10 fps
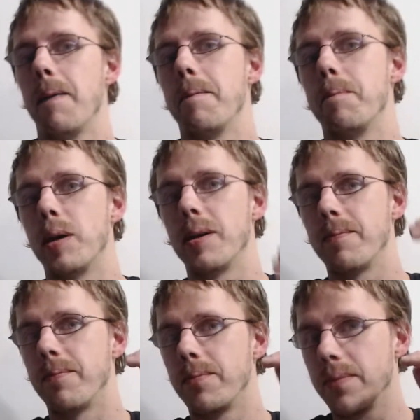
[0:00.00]
But
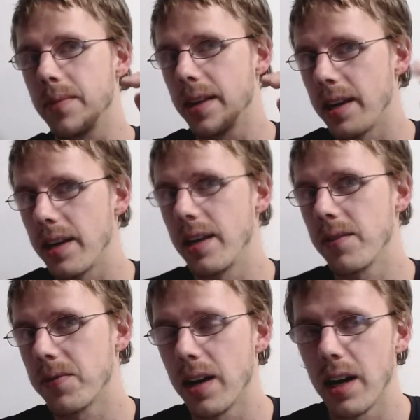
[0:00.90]

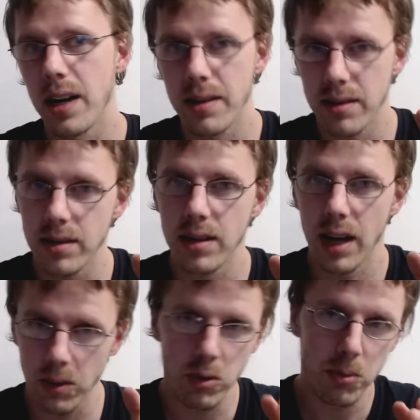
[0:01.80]
if not, I
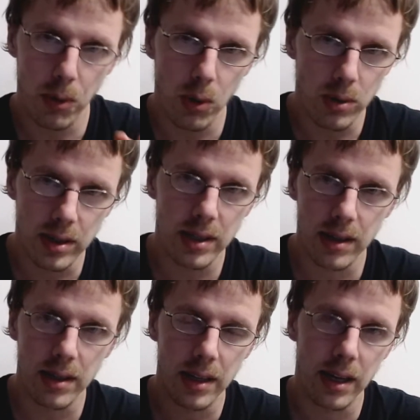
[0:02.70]
will post it
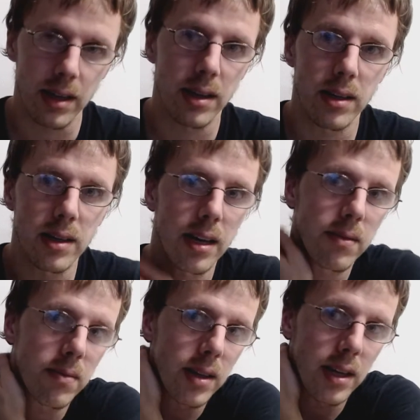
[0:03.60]
in
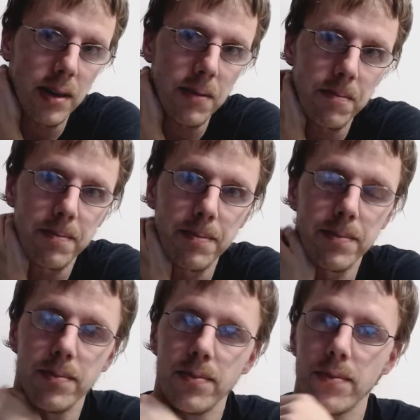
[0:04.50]
that thing,
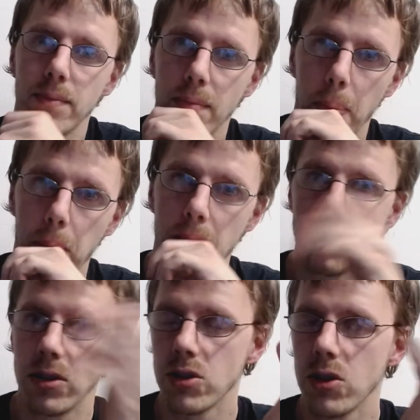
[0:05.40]

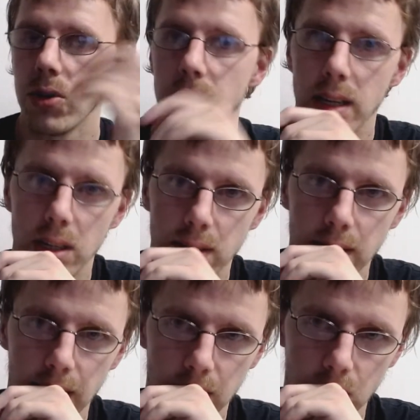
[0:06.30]
just so you can get a
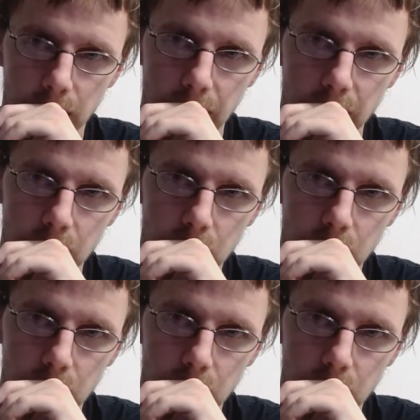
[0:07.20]
second look at it.